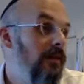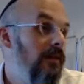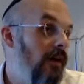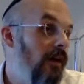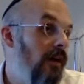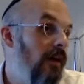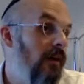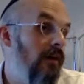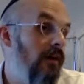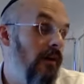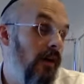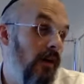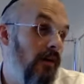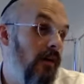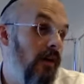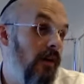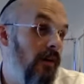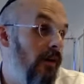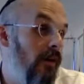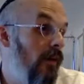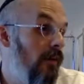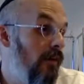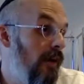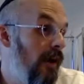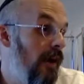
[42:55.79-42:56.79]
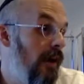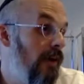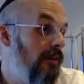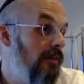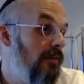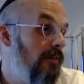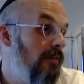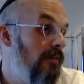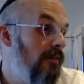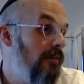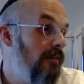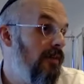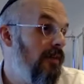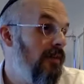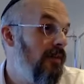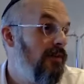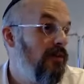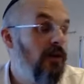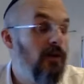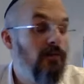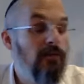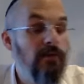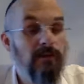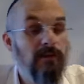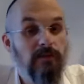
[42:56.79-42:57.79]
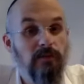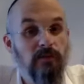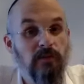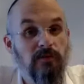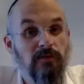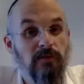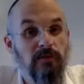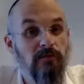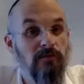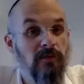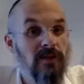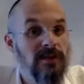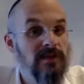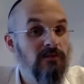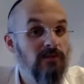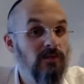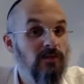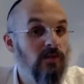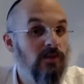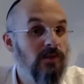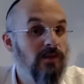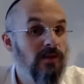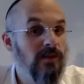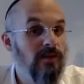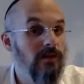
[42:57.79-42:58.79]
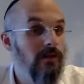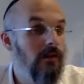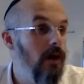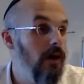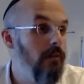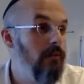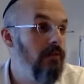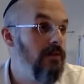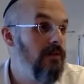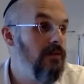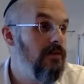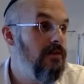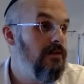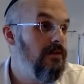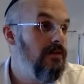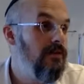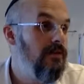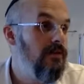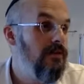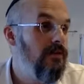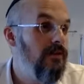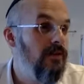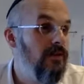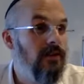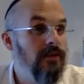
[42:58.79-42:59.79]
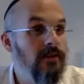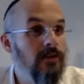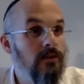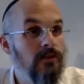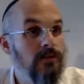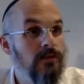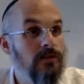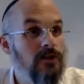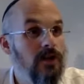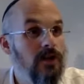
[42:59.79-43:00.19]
On the, on the other hand, there are people who put much more work in their hobbies than they do in their